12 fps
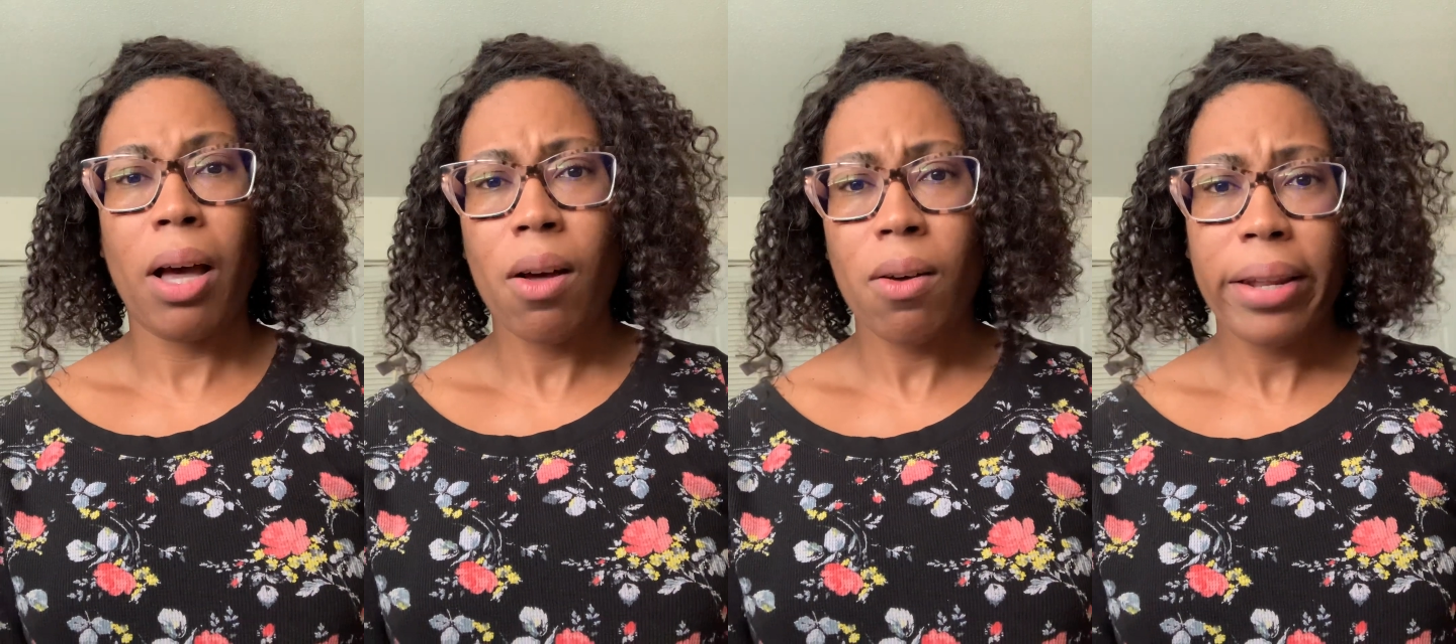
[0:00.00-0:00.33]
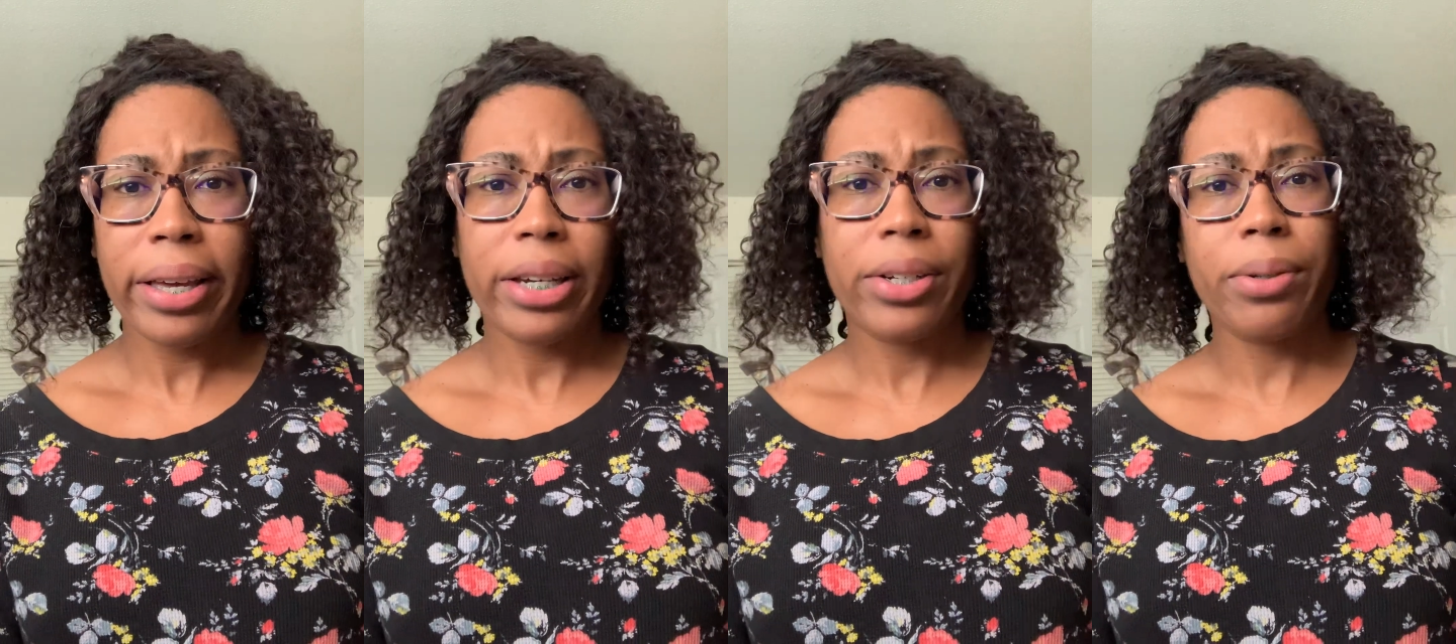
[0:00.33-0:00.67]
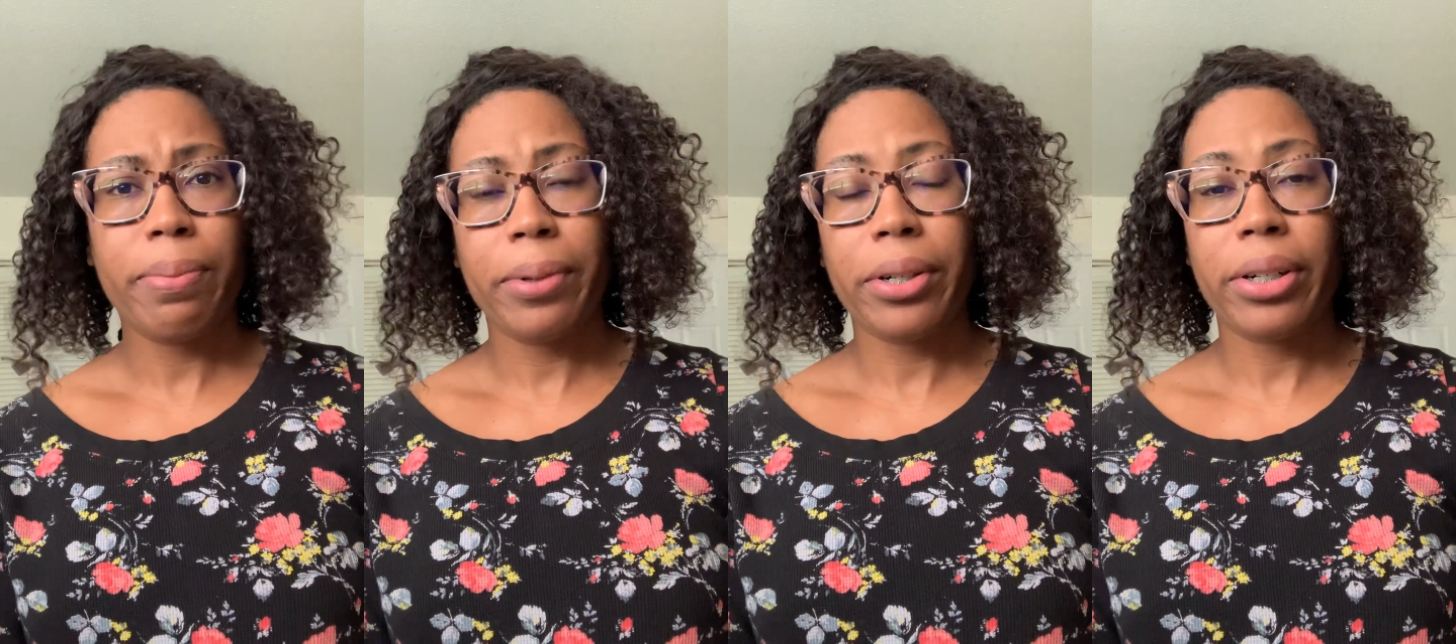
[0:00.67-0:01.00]
"Oh, look at
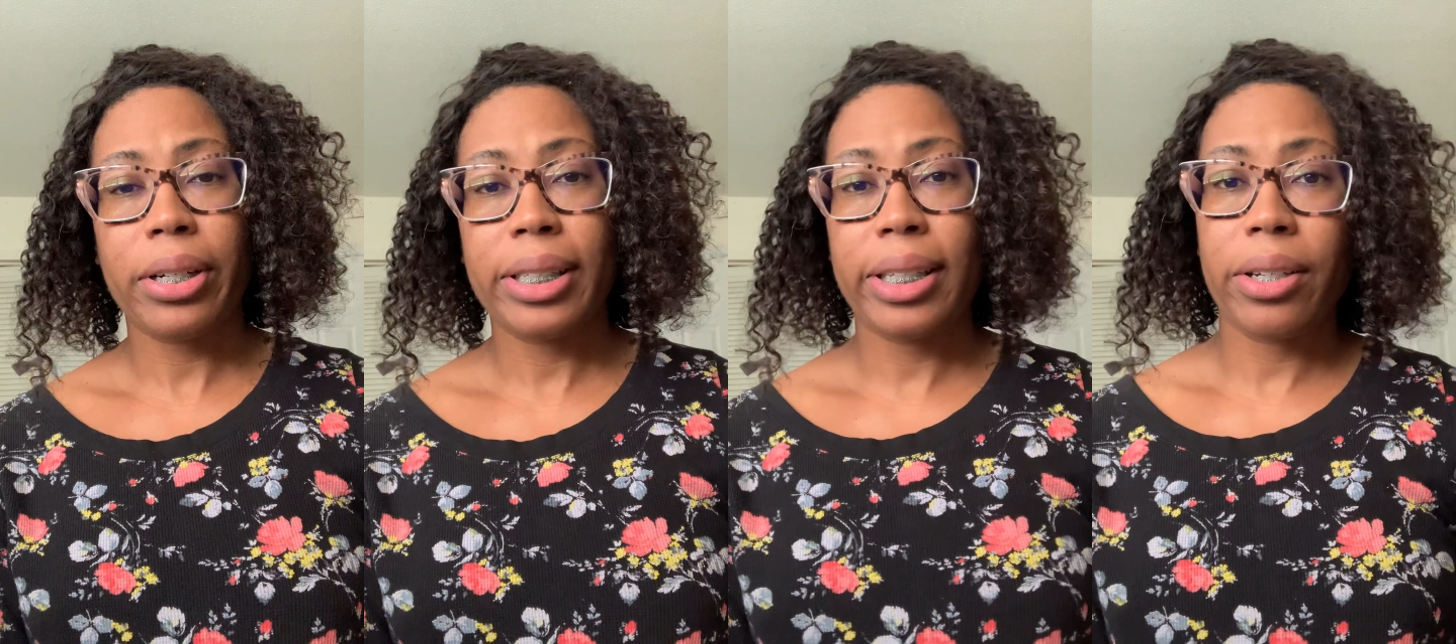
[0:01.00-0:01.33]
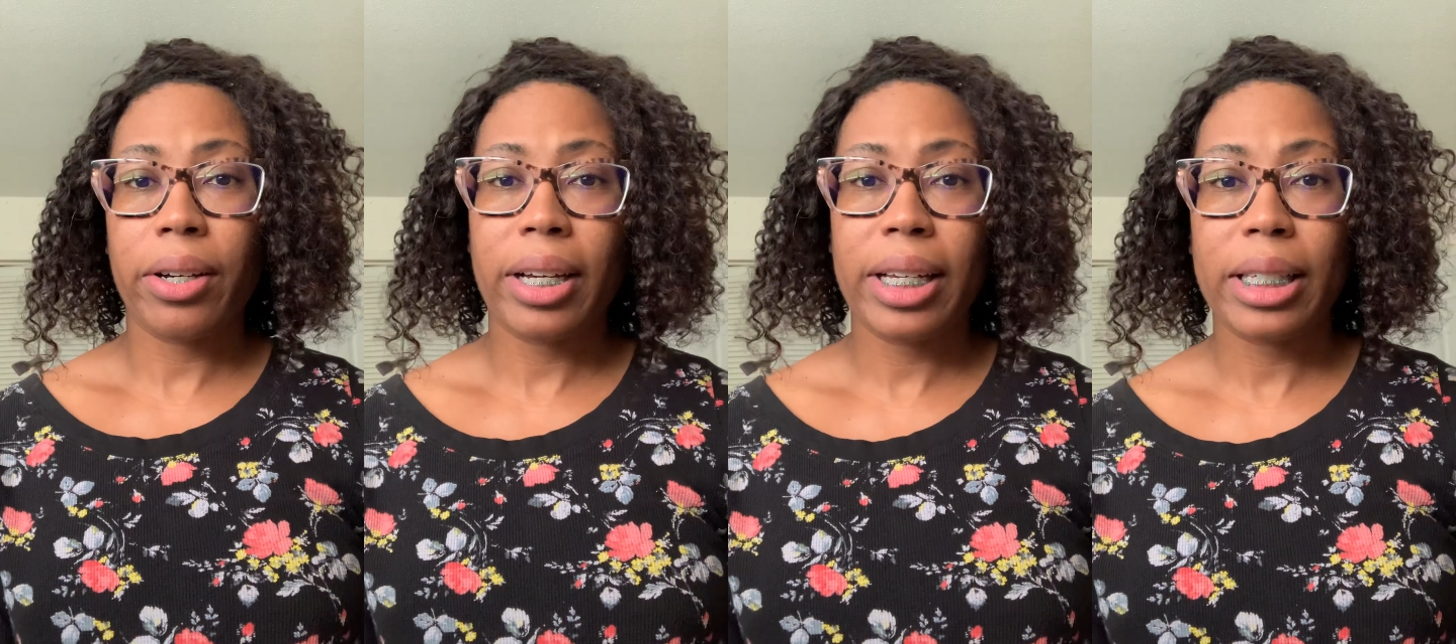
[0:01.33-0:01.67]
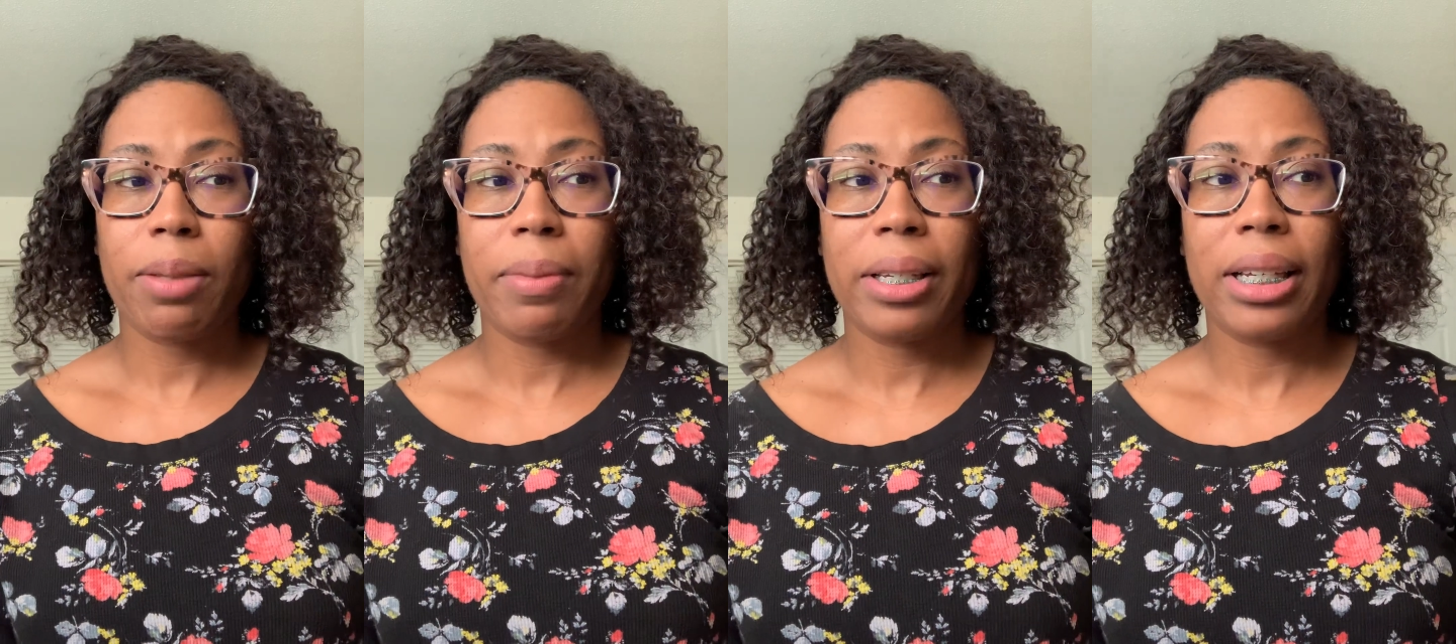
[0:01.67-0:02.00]
Jupiter to see your
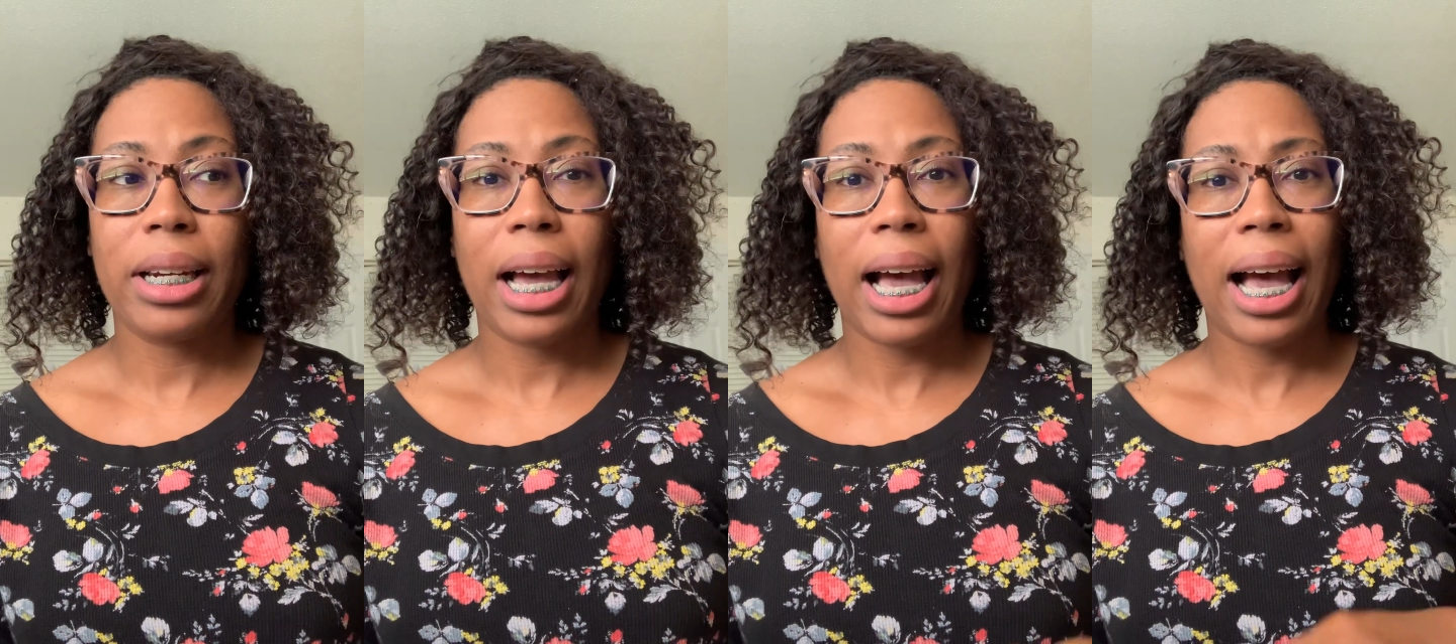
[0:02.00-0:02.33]
husband."